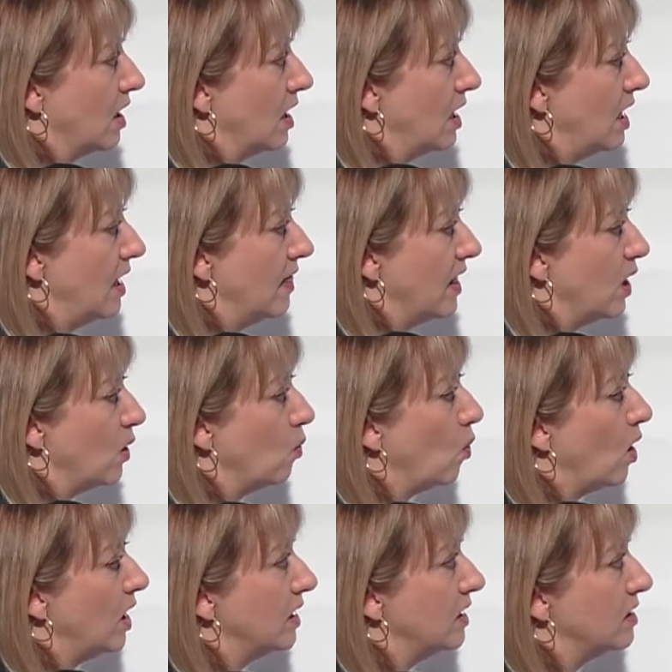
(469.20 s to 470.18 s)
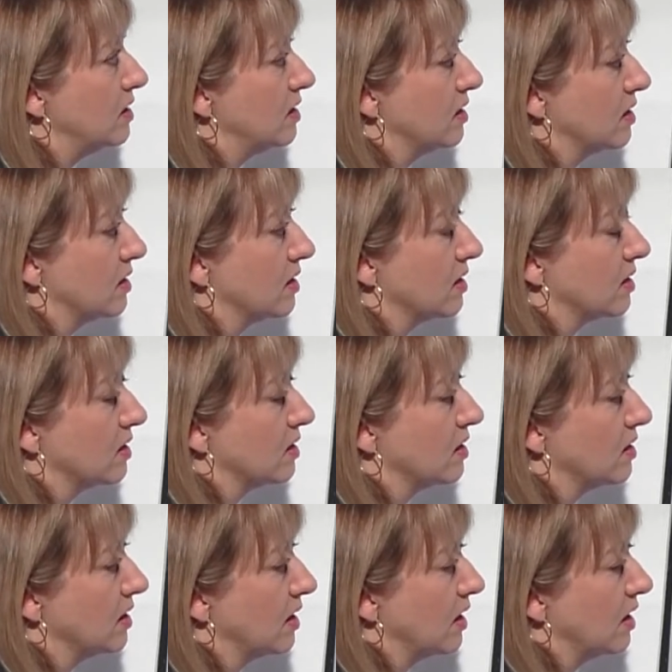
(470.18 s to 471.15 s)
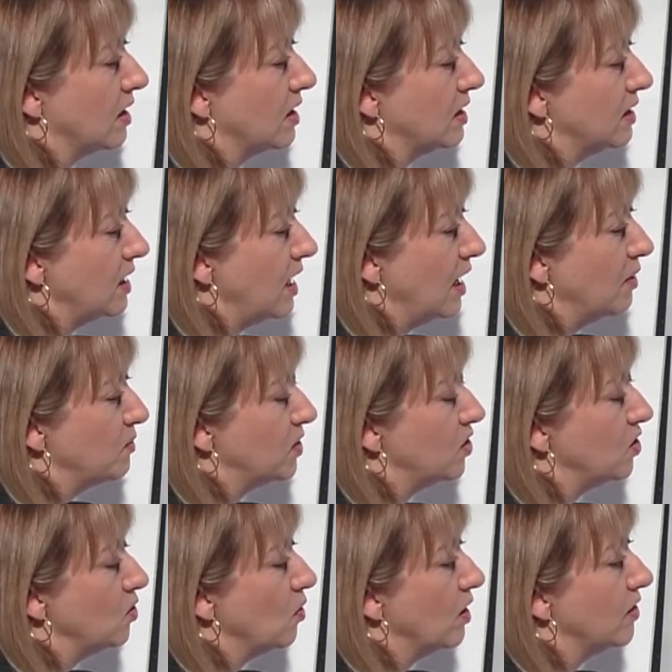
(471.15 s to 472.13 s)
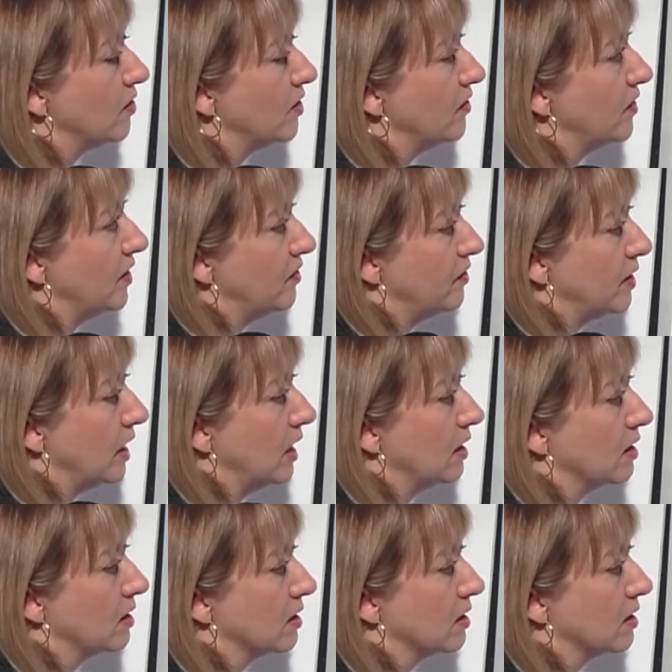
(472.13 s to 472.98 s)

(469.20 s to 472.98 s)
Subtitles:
and then 1 times 250.